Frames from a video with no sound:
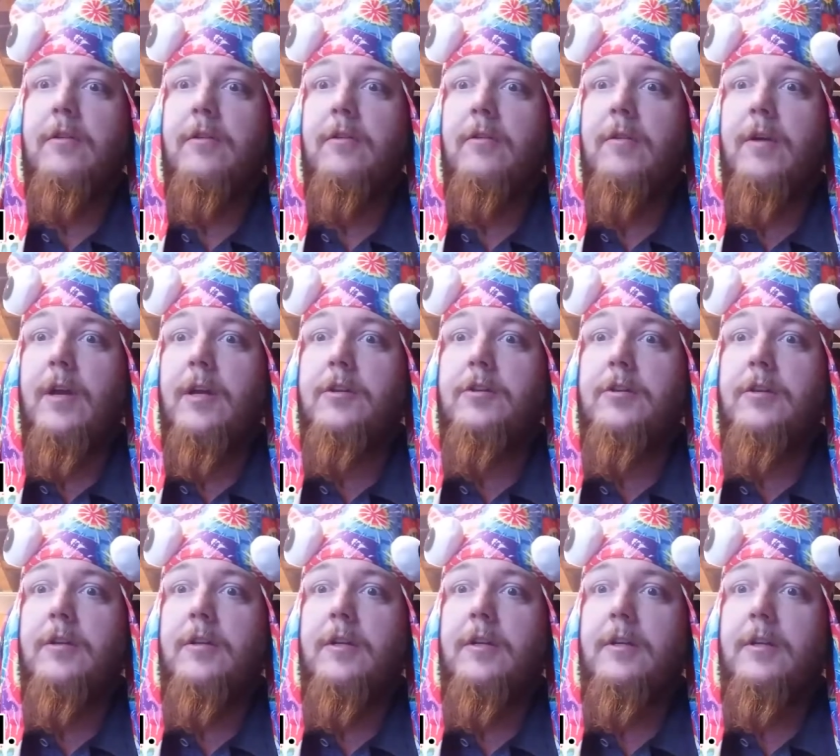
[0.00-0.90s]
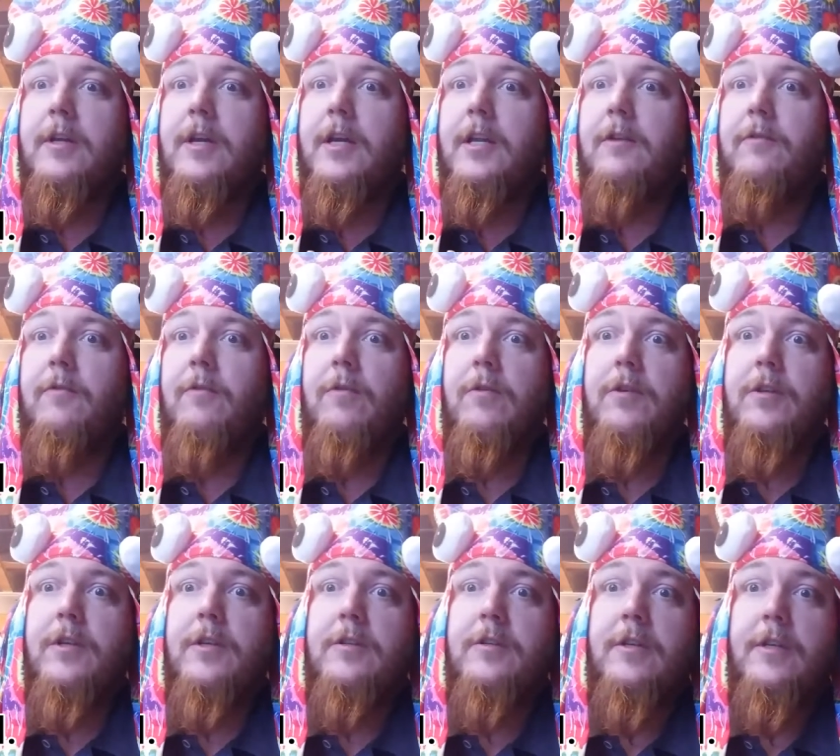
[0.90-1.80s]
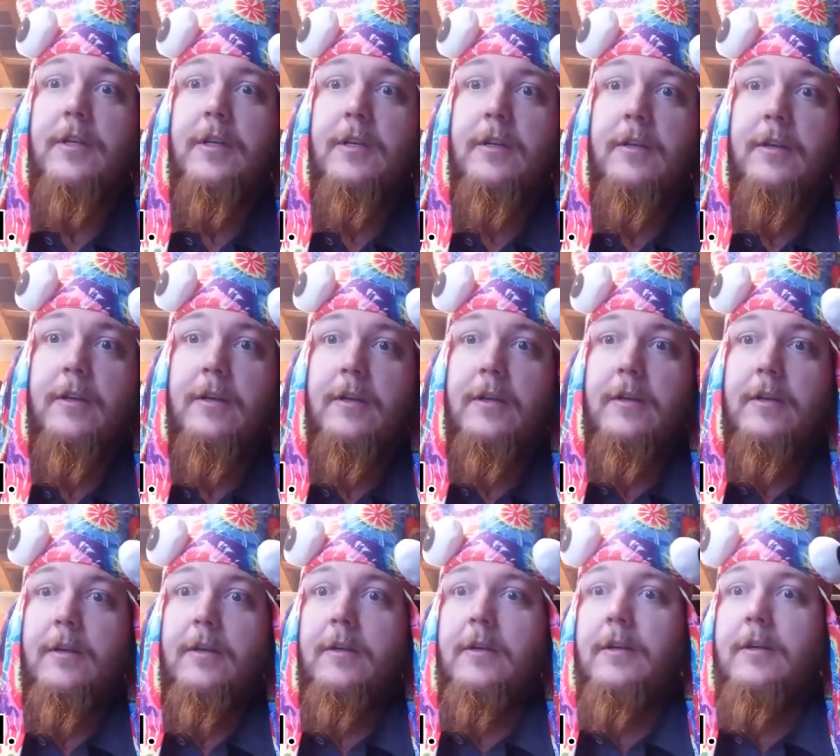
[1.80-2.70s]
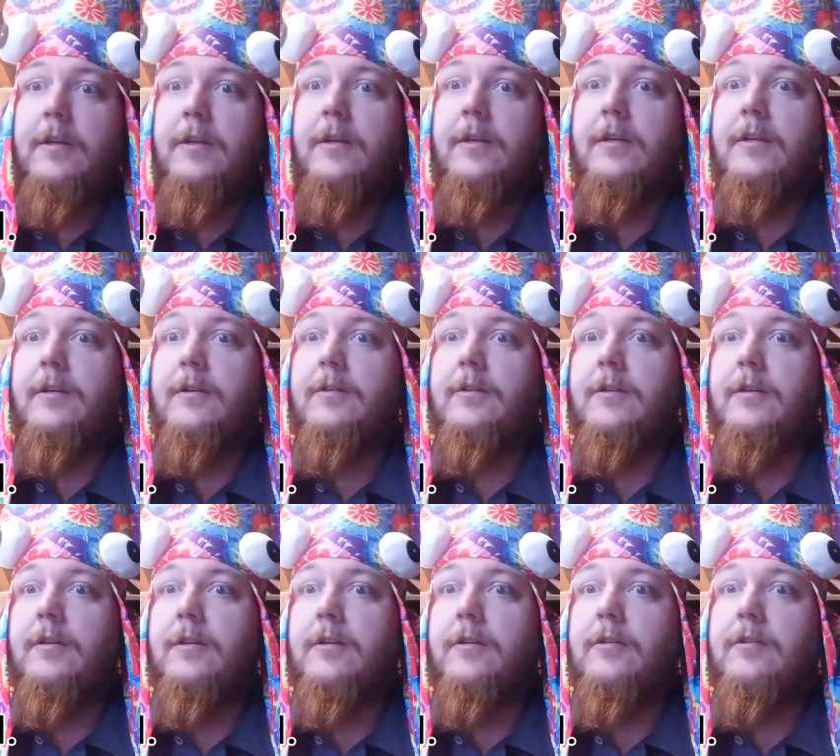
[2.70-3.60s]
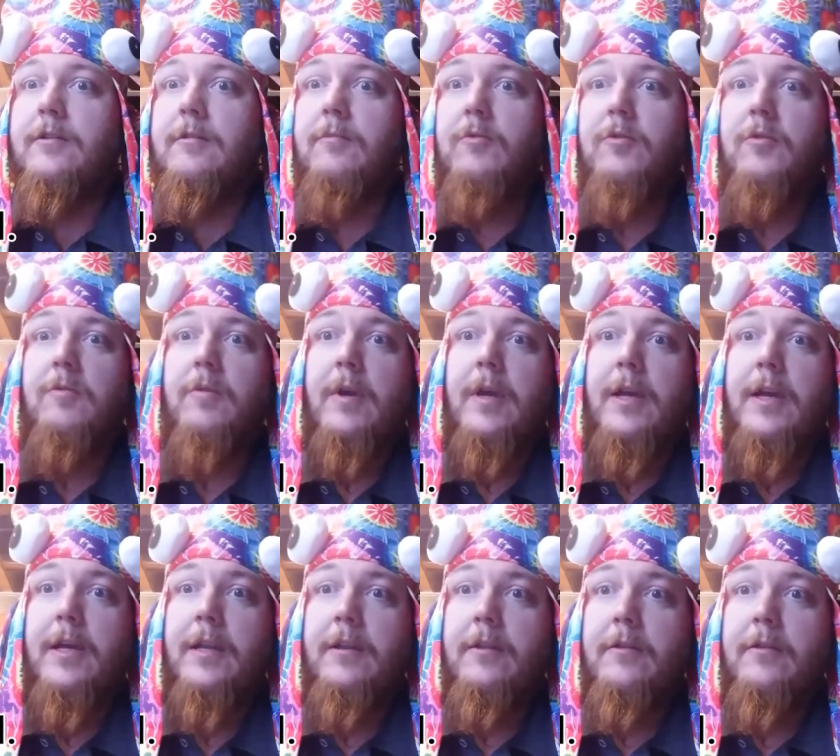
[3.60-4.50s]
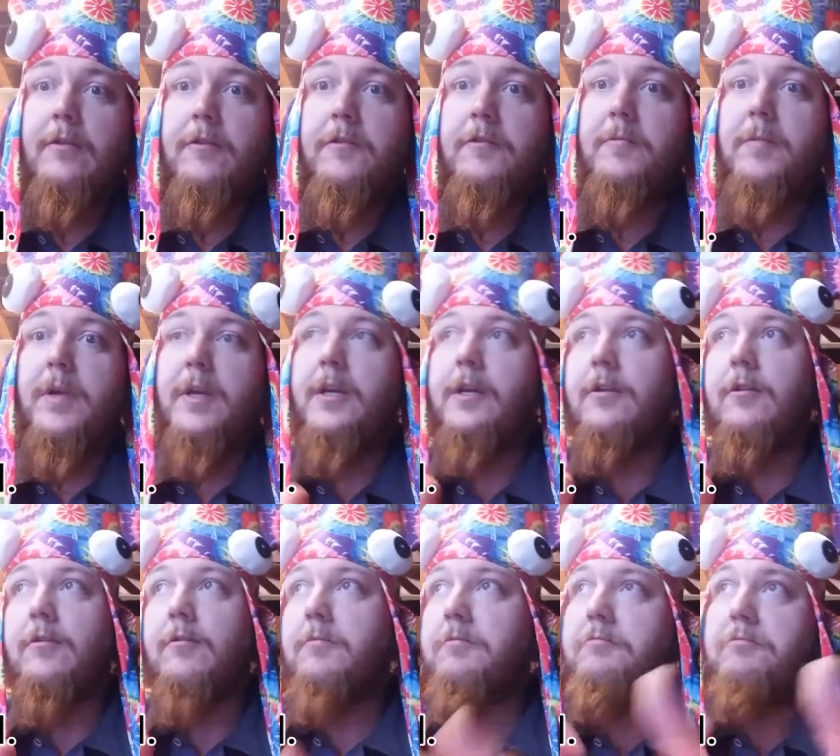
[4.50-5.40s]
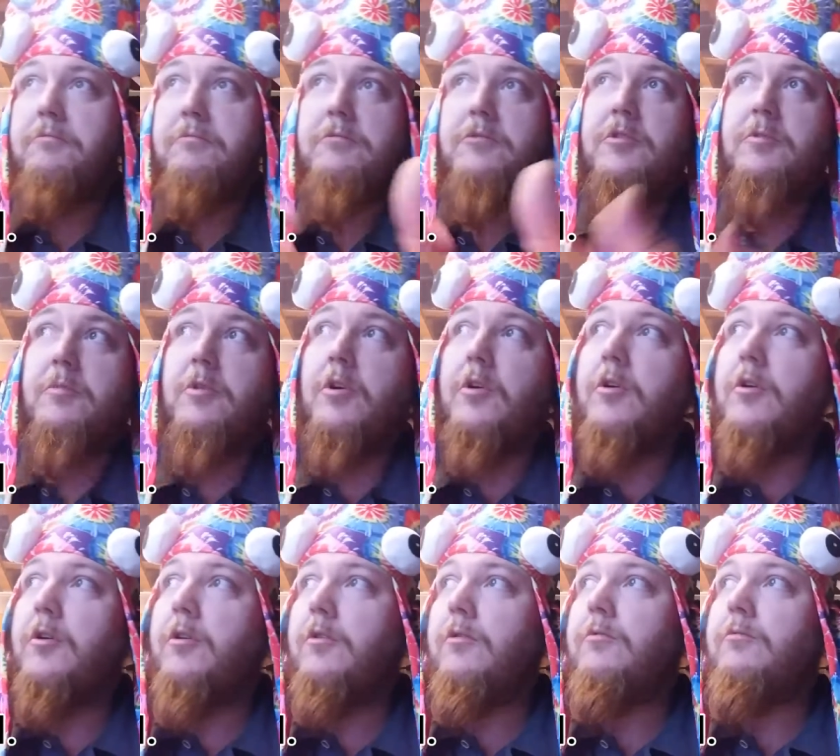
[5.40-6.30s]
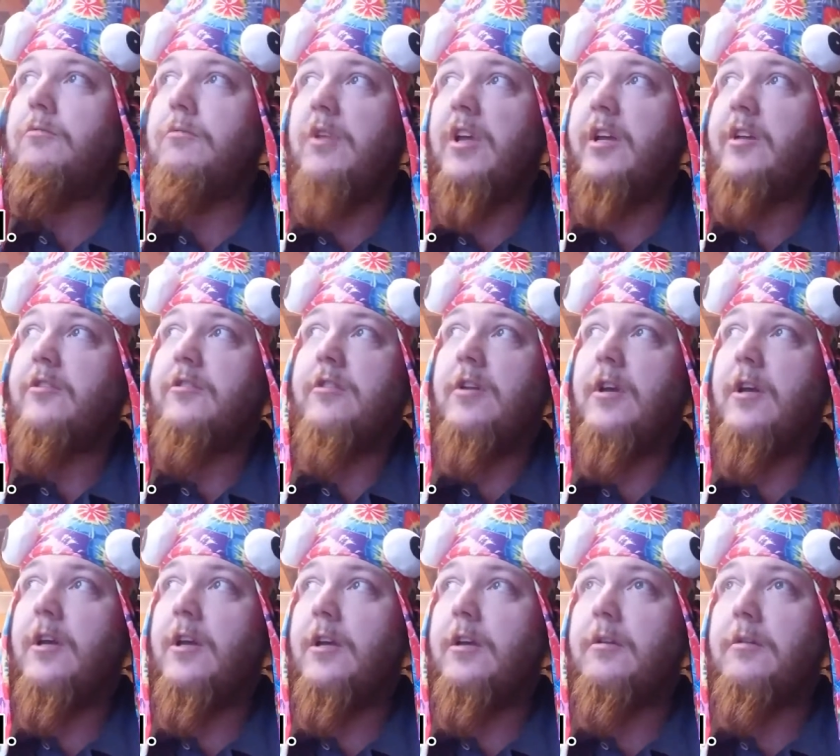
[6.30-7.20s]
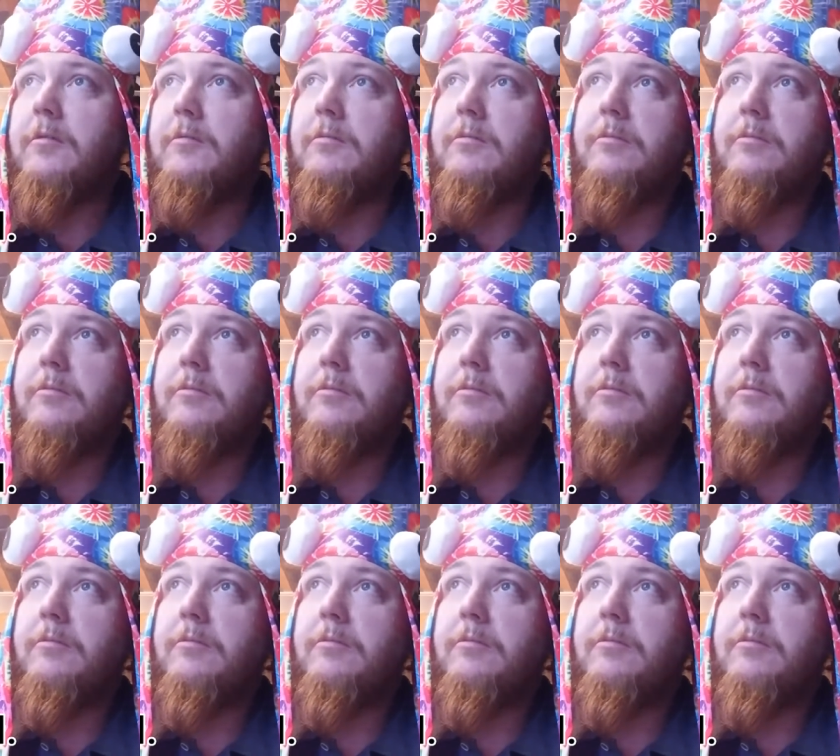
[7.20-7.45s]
the direction that California is in, is uh, some more rain. Gonna be here tomorrow, next day,